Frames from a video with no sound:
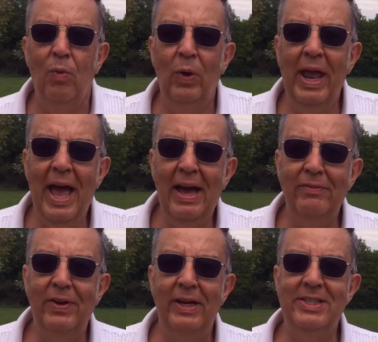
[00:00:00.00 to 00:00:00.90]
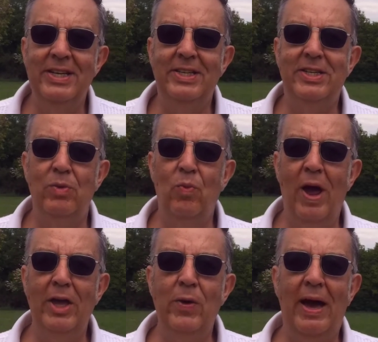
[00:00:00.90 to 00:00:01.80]
We have a system
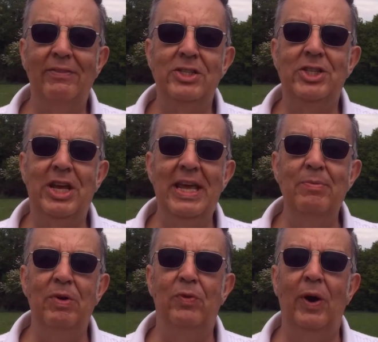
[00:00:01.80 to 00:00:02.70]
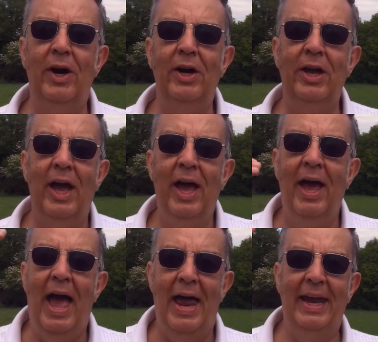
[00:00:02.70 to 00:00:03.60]
where you have a scheme of work
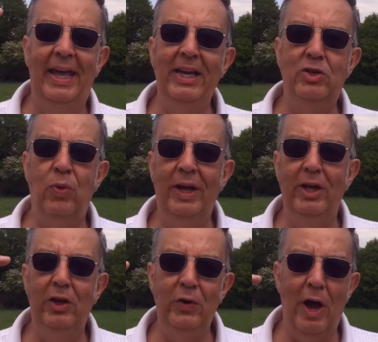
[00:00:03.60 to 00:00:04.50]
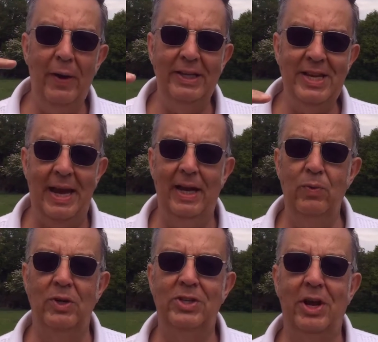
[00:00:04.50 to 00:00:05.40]
and each week you know exactly
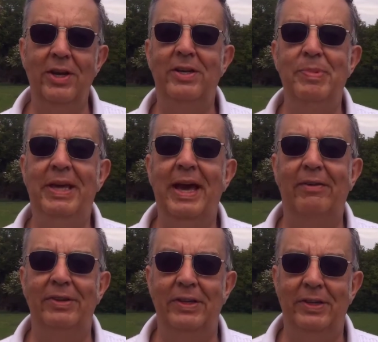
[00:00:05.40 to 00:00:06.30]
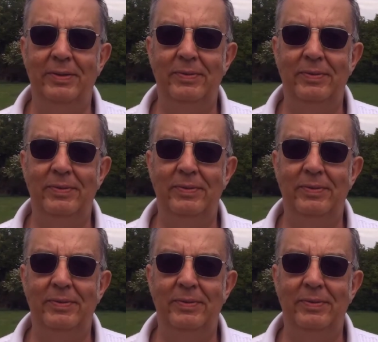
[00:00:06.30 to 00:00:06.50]
what's going to be covered.